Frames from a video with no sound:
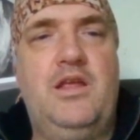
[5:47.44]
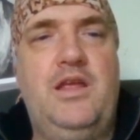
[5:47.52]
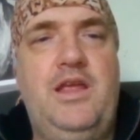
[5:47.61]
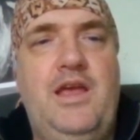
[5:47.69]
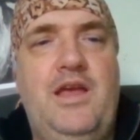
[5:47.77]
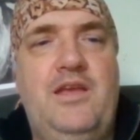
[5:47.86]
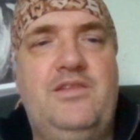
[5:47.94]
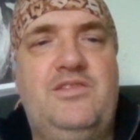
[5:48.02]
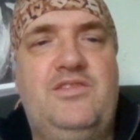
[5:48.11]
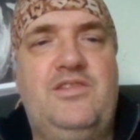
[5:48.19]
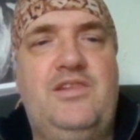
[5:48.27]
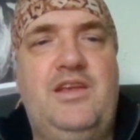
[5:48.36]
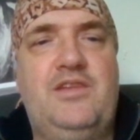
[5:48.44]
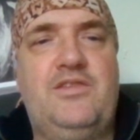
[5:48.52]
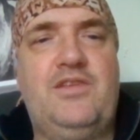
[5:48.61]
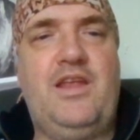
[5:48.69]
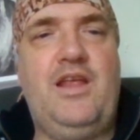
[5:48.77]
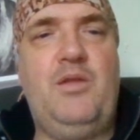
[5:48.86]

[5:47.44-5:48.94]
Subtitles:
EST, does that